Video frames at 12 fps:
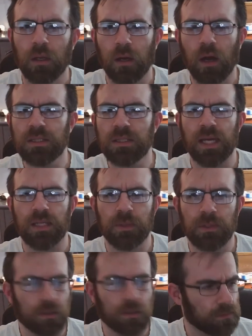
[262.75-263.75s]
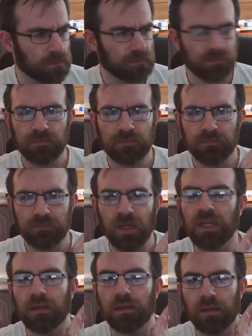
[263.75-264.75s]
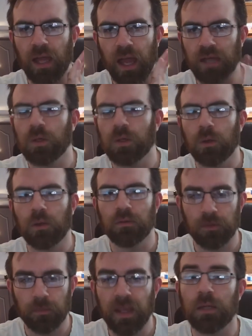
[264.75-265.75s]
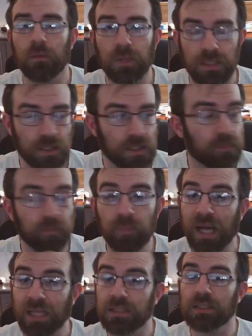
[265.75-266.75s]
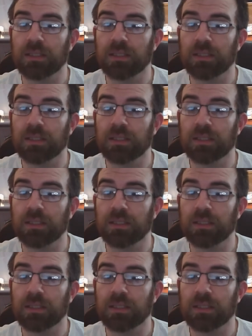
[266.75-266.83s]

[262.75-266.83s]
Hans Asperger, fucking asshole for many reasons, but